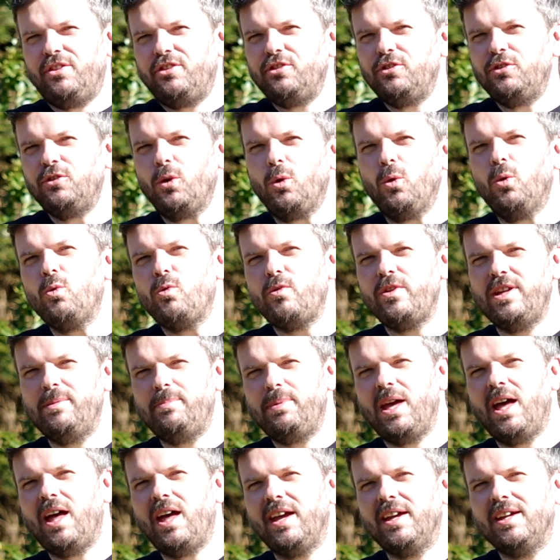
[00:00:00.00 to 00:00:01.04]
the story
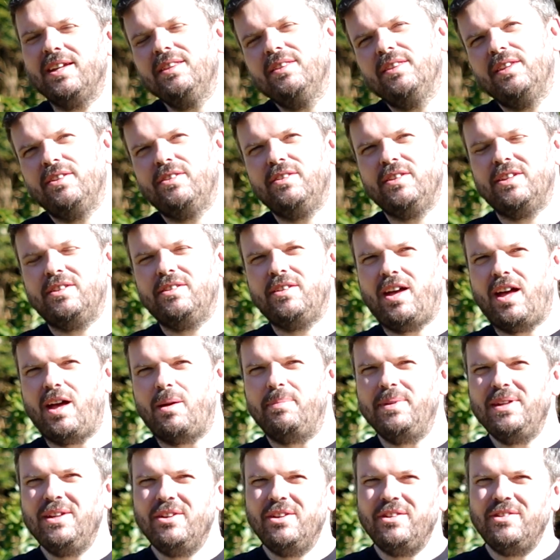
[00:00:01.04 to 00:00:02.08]
behind this guitar,
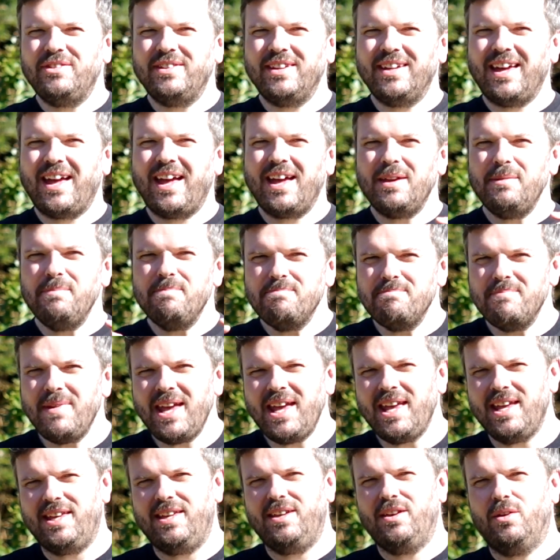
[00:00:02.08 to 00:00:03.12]
because I
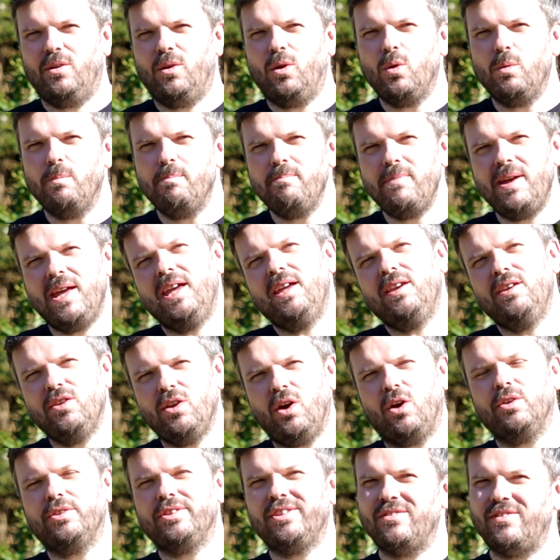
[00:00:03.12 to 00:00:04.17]
may or may
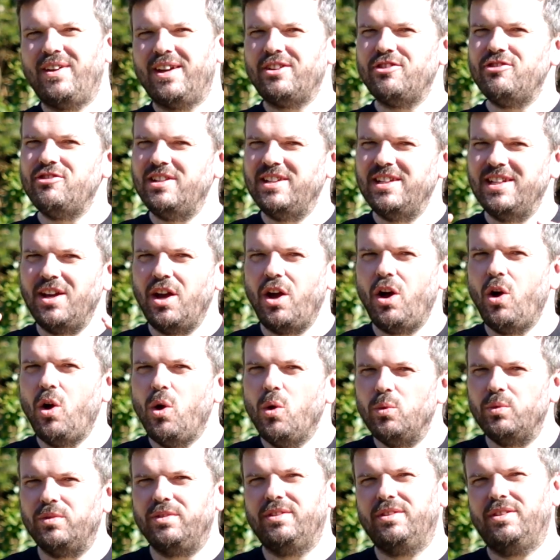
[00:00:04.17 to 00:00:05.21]
not have actually
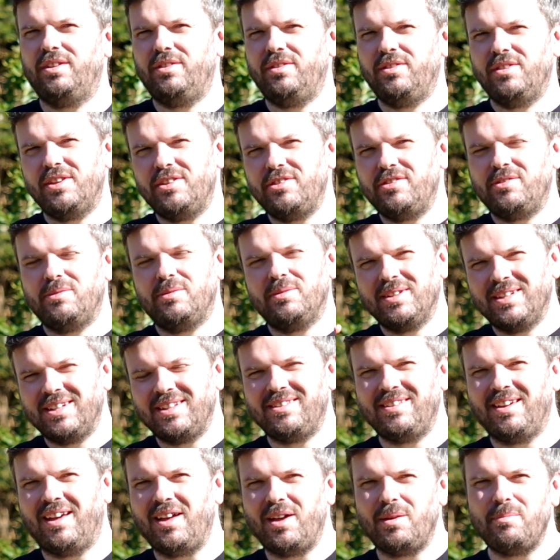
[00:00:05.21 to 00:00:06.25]
owned this
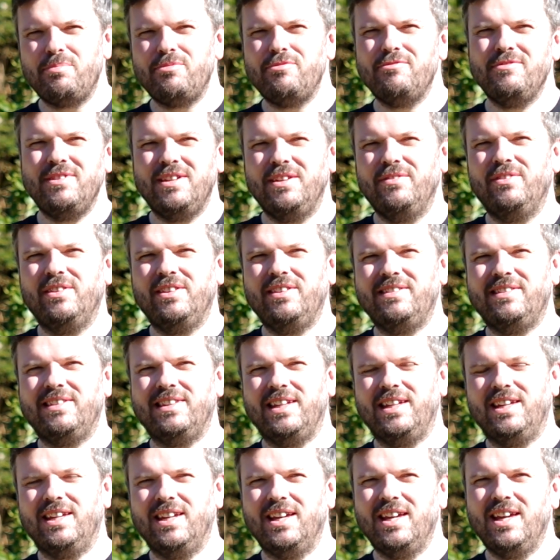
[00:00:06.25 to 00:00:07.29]
guitar
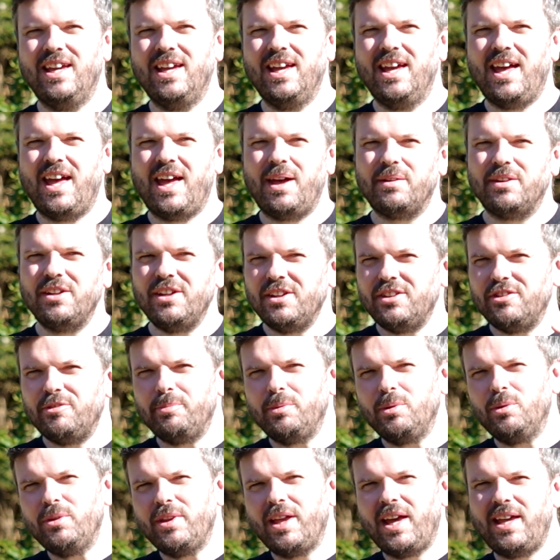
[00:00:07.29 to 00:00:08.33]
previously. I'm going to
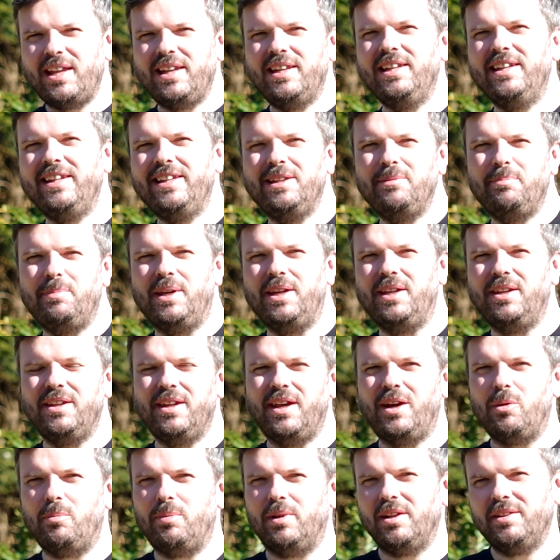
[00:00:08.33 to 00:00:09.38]
explore that a little bit
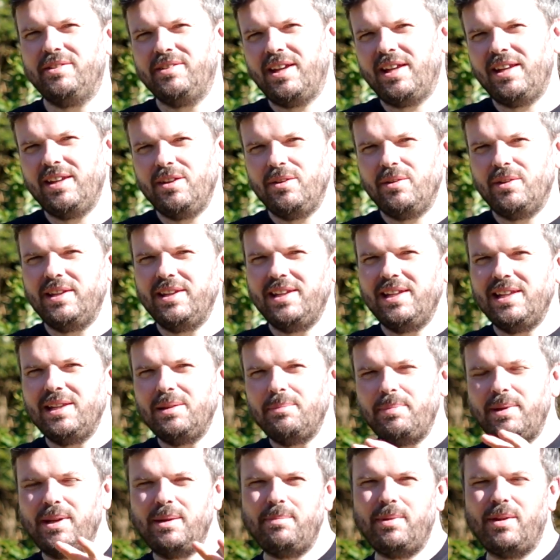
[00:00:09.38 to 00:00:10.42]
now, but I'll tell you a
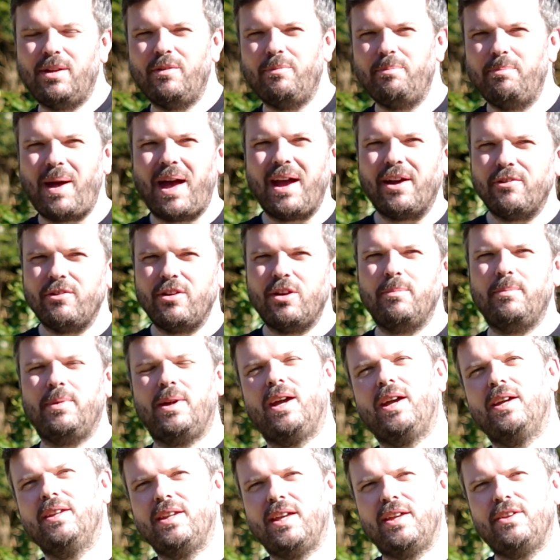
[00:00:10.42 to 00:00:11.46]
little bit of background
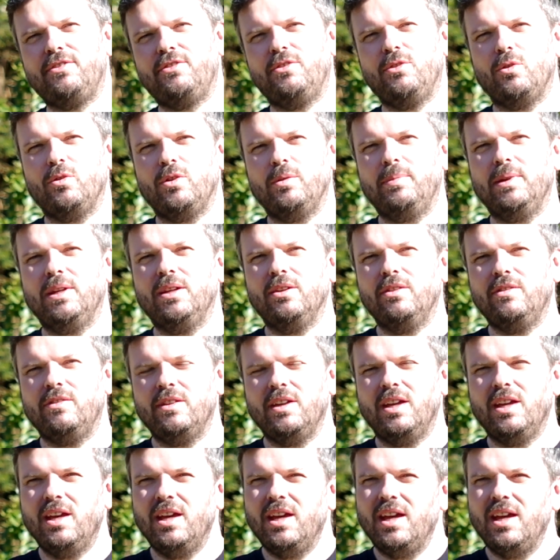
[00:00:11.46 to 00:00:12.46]
behind that story, because